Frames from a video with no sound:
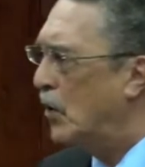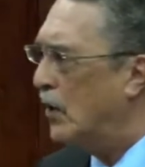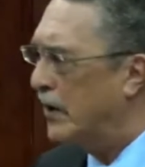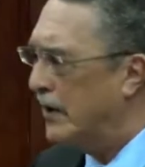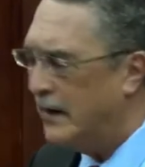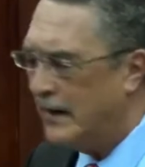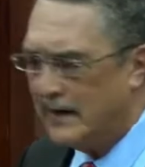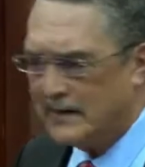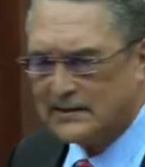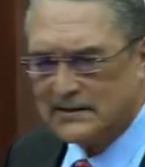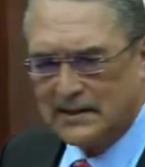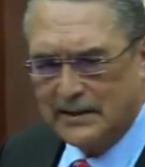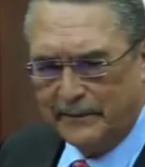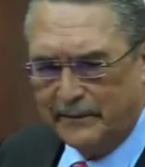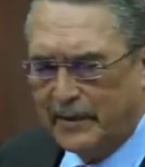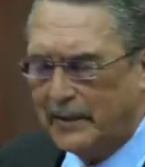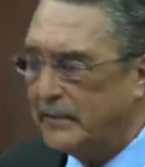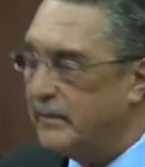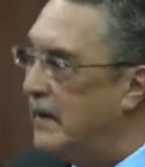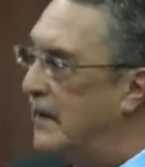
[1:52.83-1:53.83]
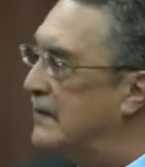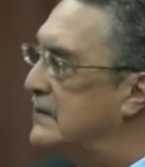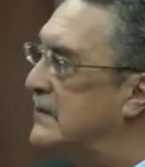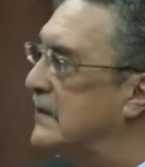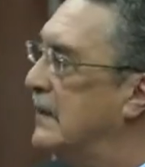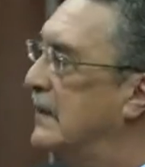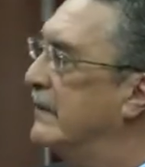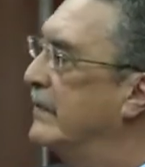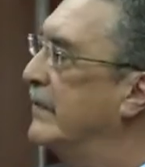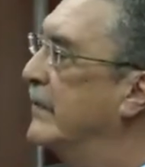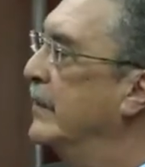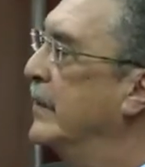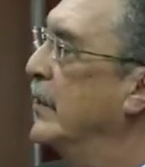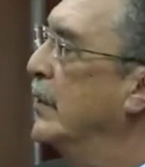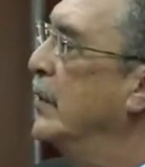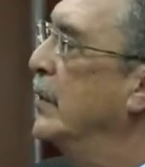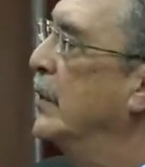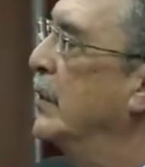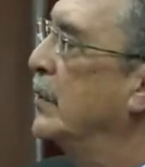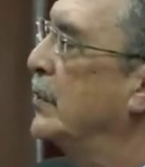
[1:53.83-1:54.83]
and I submit myself
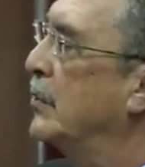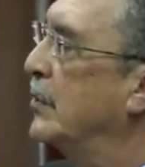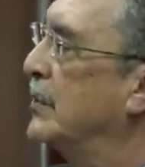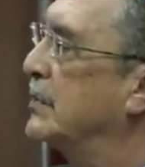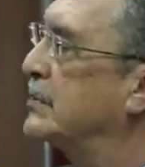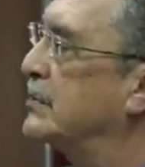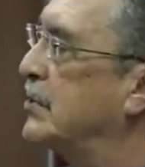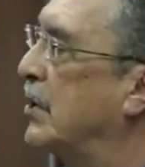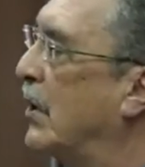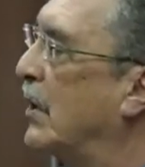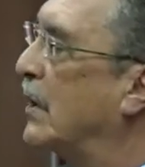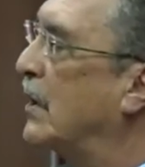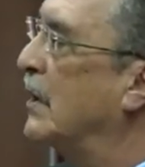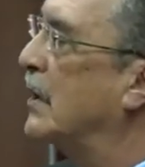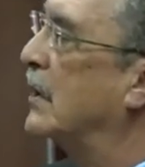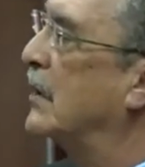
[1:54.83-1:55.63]
to historical